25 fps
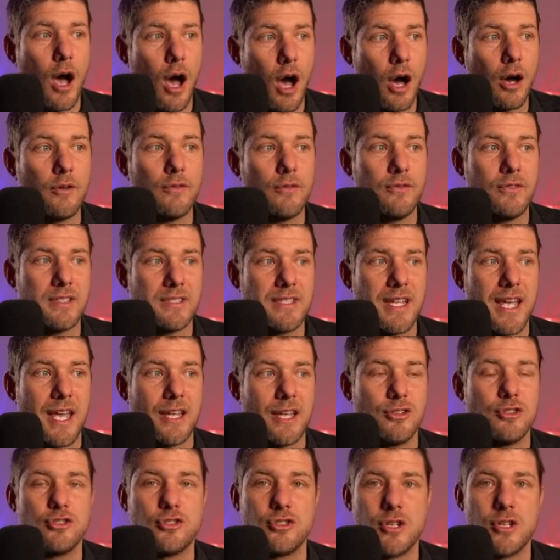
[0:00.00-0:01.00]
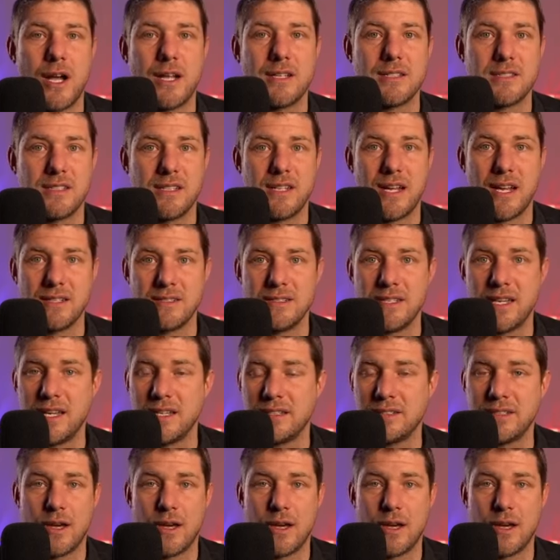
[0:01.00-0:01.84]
of the 10 shots that I take.